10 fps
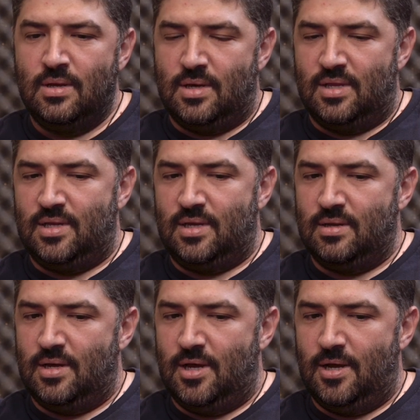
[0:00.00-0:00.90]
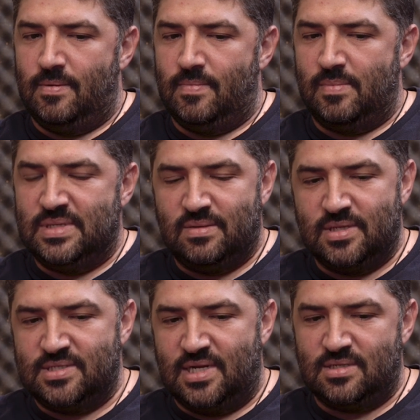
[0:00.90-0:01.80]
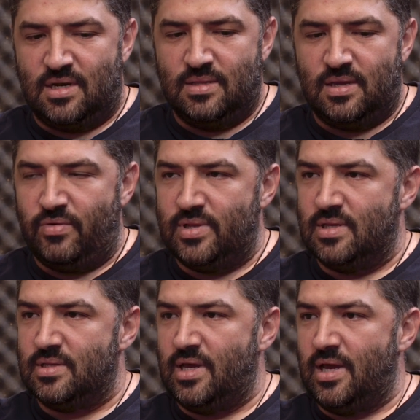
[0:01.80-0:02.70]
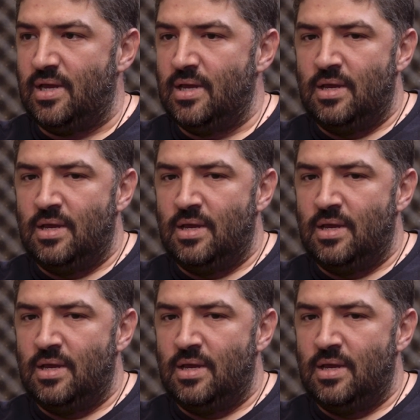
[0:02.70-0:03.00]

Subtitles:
I think, some of the stats that I read the other day